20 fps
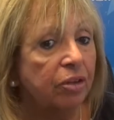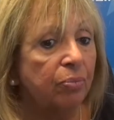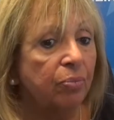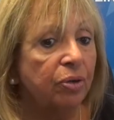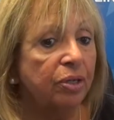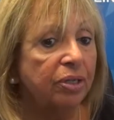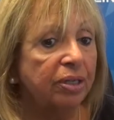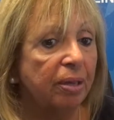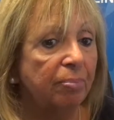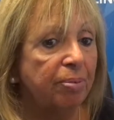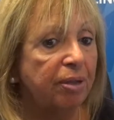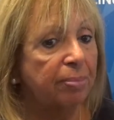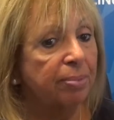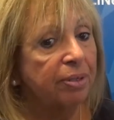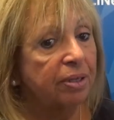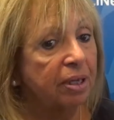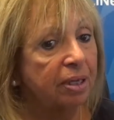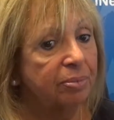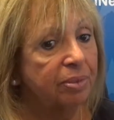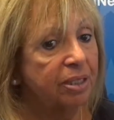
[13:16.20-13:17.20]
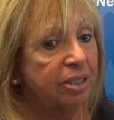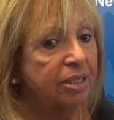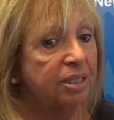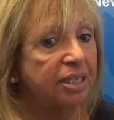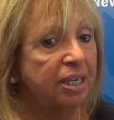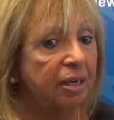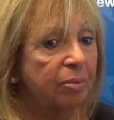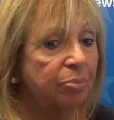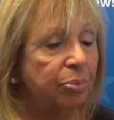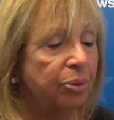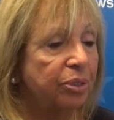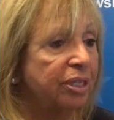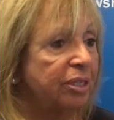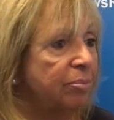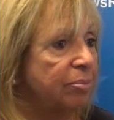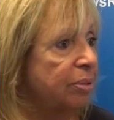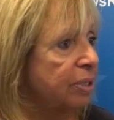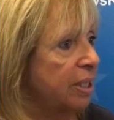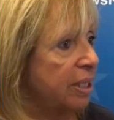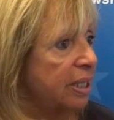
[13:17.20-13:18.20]
we'll get people come to the town board
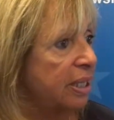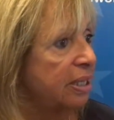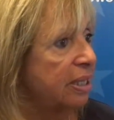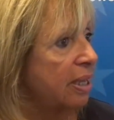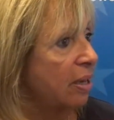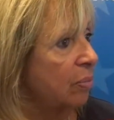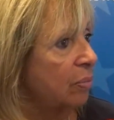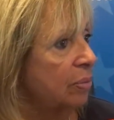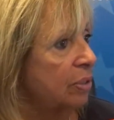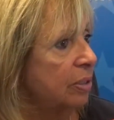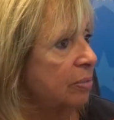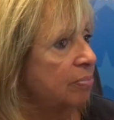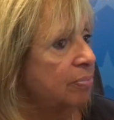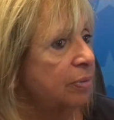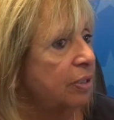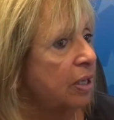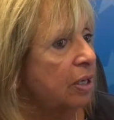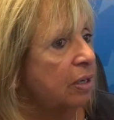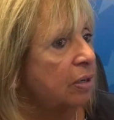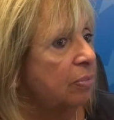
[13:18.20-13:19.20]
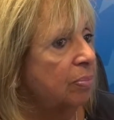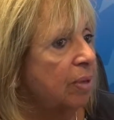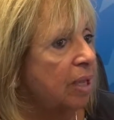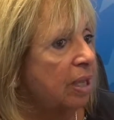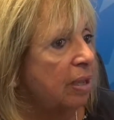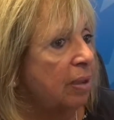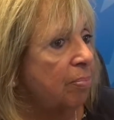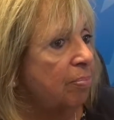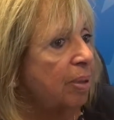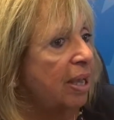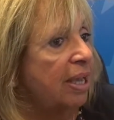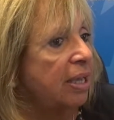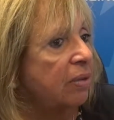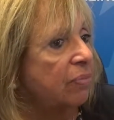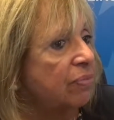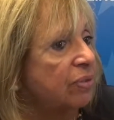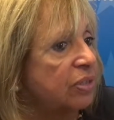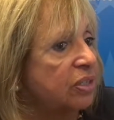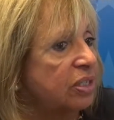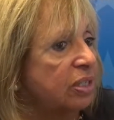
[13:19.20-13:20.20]
complaining that we're, you know,
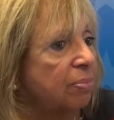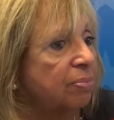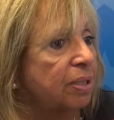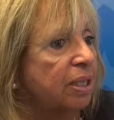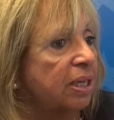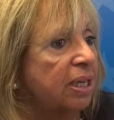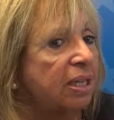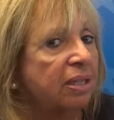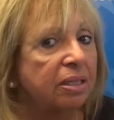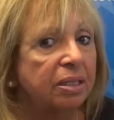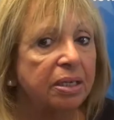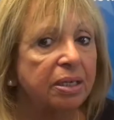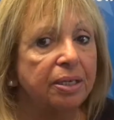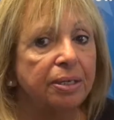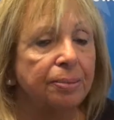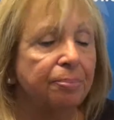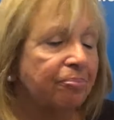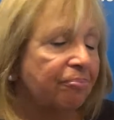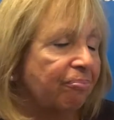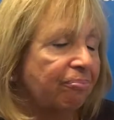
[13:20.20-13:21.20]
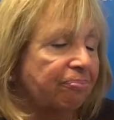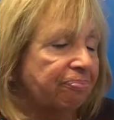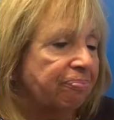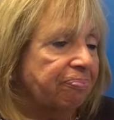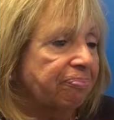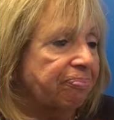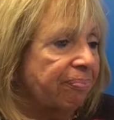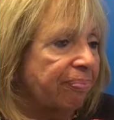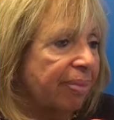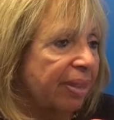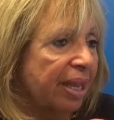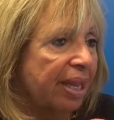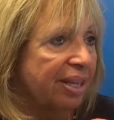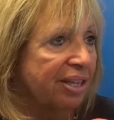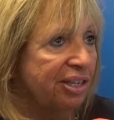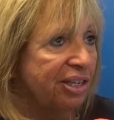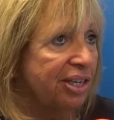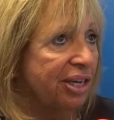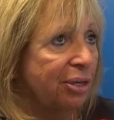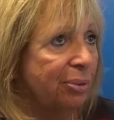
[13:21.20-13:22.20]
paying for something and
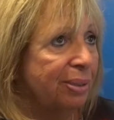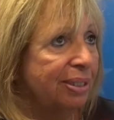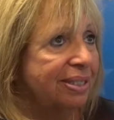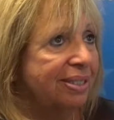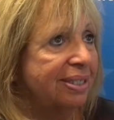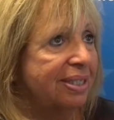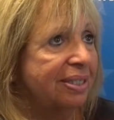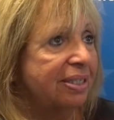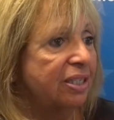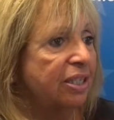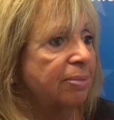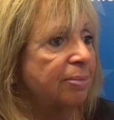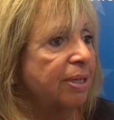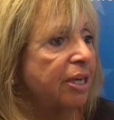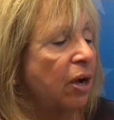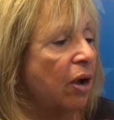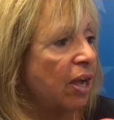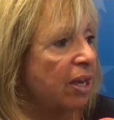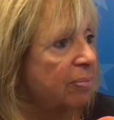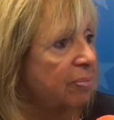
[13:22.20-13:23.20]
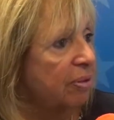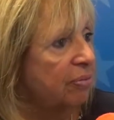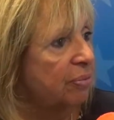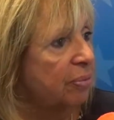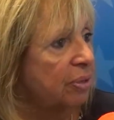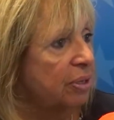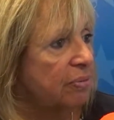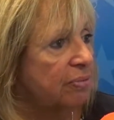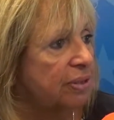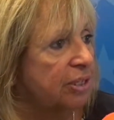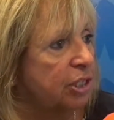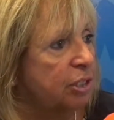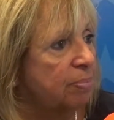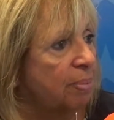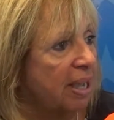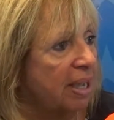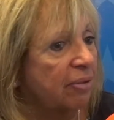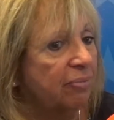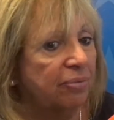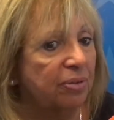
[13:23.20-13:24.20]
it's going to be gone before you finish
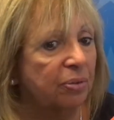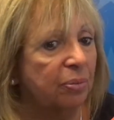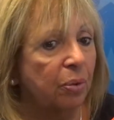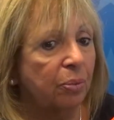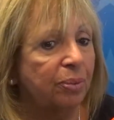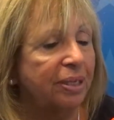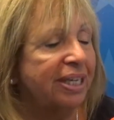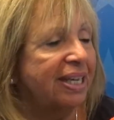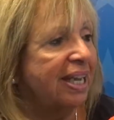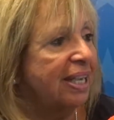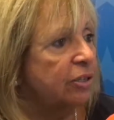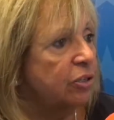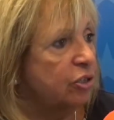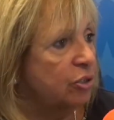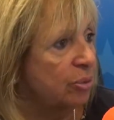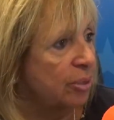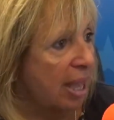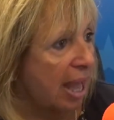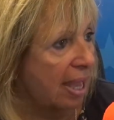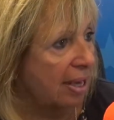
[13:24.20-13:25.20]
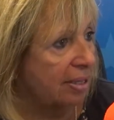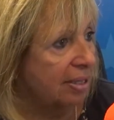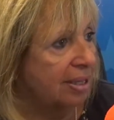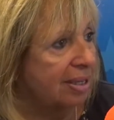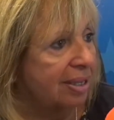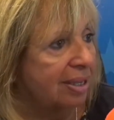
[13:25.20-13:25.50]
paying for it. Well, we can't do that.